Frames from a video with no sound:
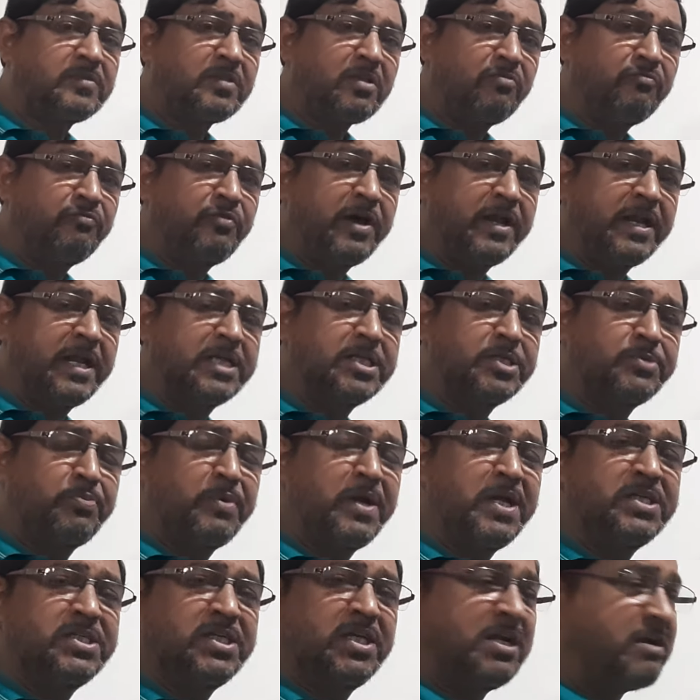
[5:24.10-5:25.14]
for
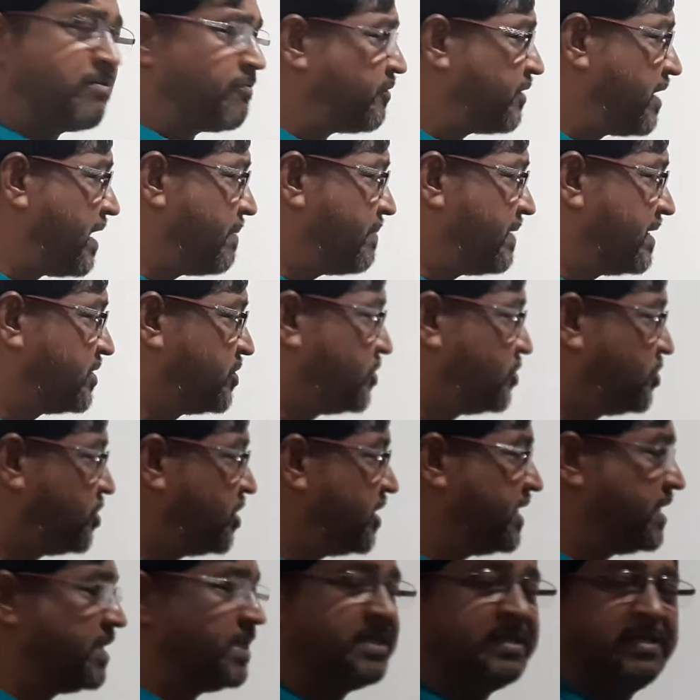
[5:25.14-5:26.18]
expression of MS
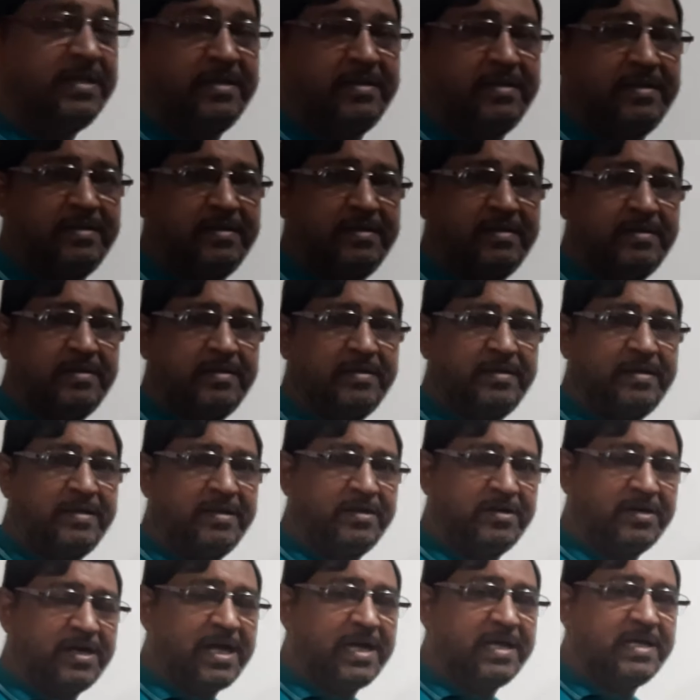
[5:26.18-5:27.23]
gene in
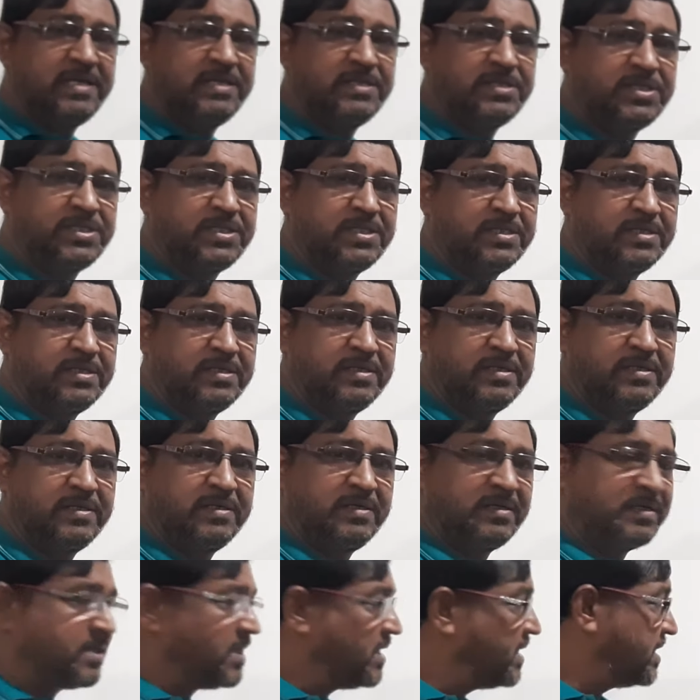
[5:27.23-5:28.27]
rice,
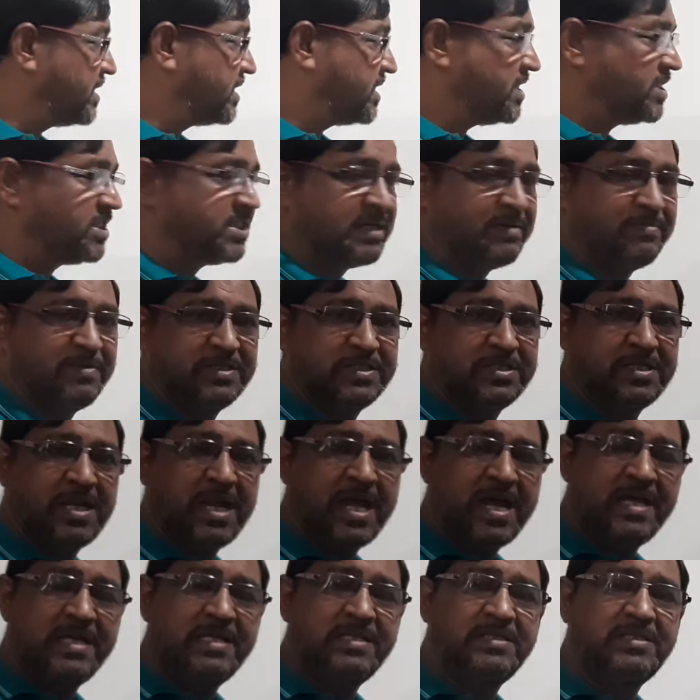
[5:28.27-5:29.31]
in TGMS
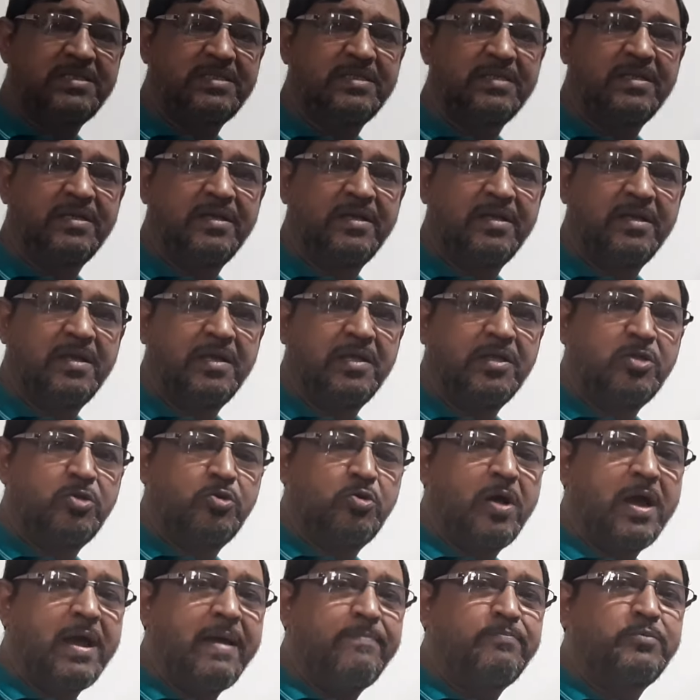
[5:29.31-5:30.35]
lines,
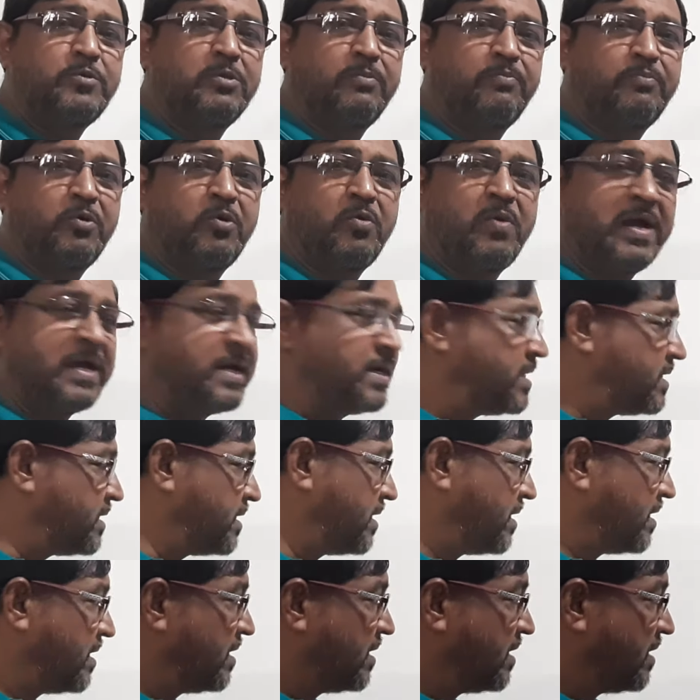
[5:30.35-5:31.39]
you have to provide
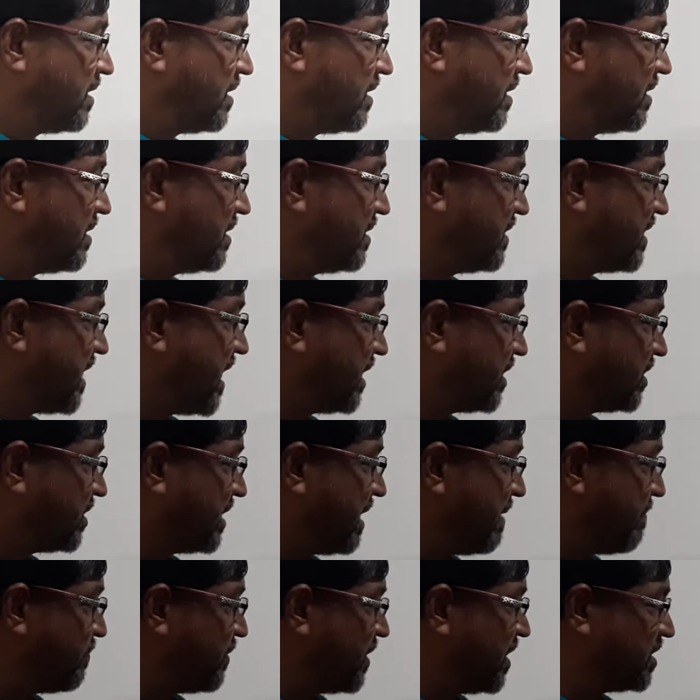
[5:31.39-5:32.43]
that
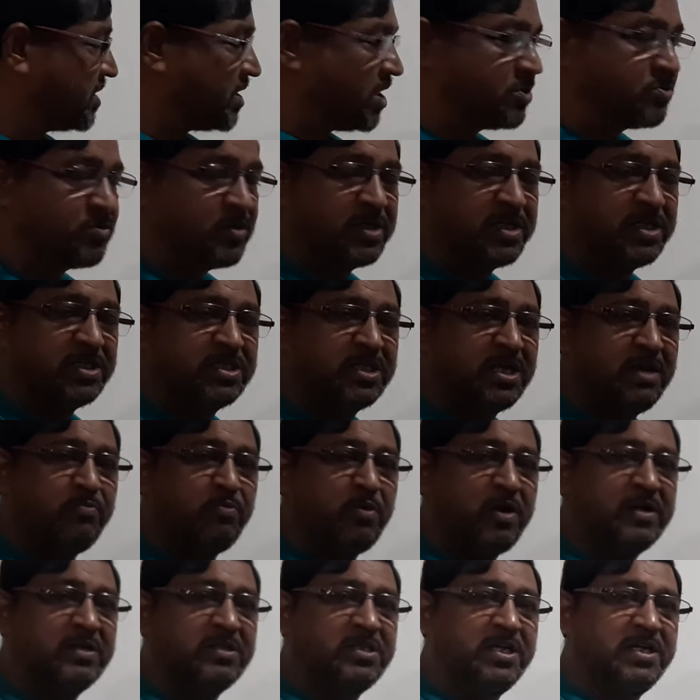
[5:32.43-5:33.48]
temperature
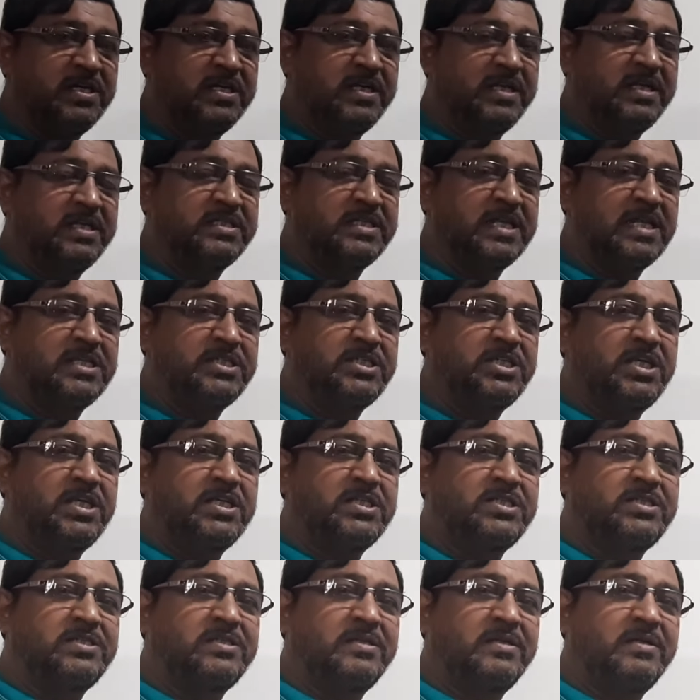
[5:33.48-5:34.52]
23.3 degrees
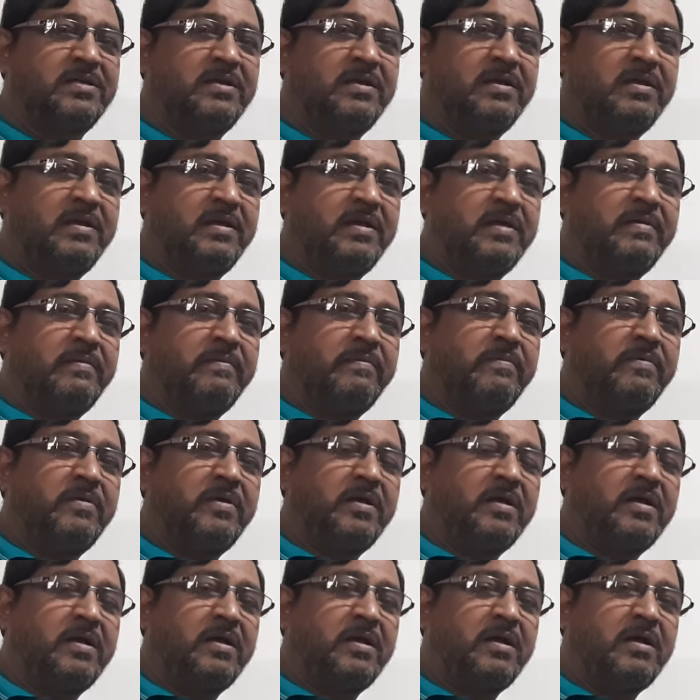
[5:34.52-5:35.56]
Celsius.
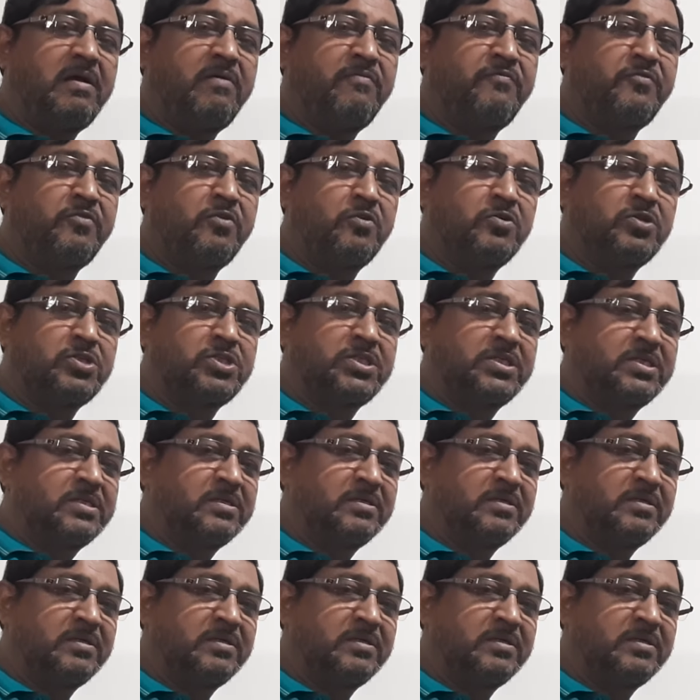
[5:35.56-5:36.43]
Of course,